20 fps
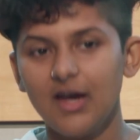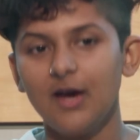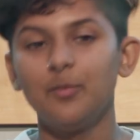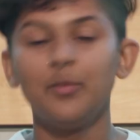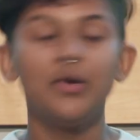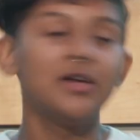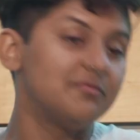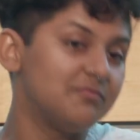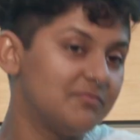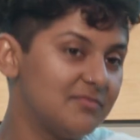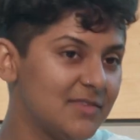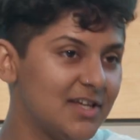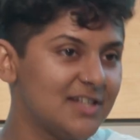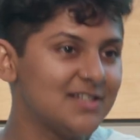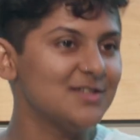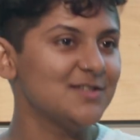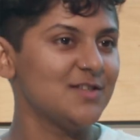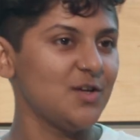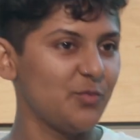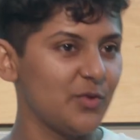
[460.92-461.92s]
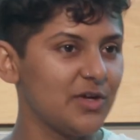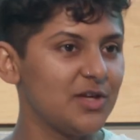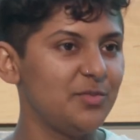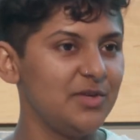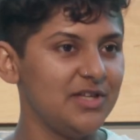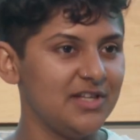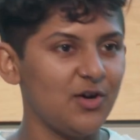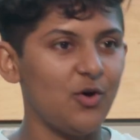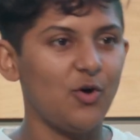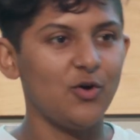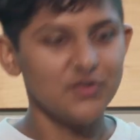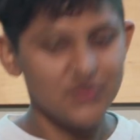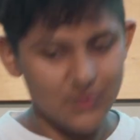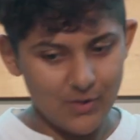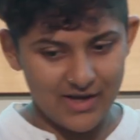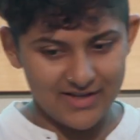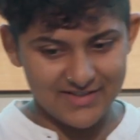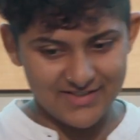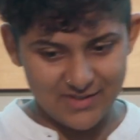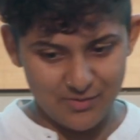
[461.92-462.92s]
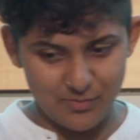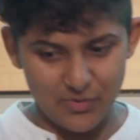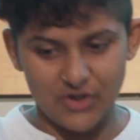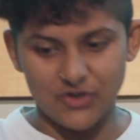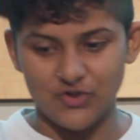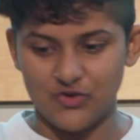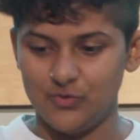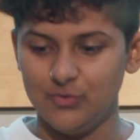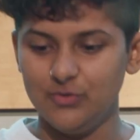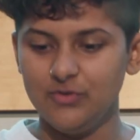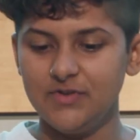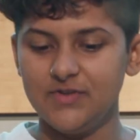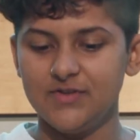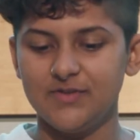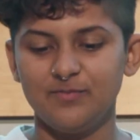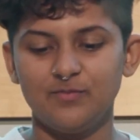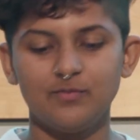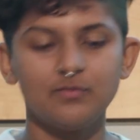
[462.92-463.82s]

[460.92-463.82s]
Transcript: But it turns out Wikipedia also has some issues.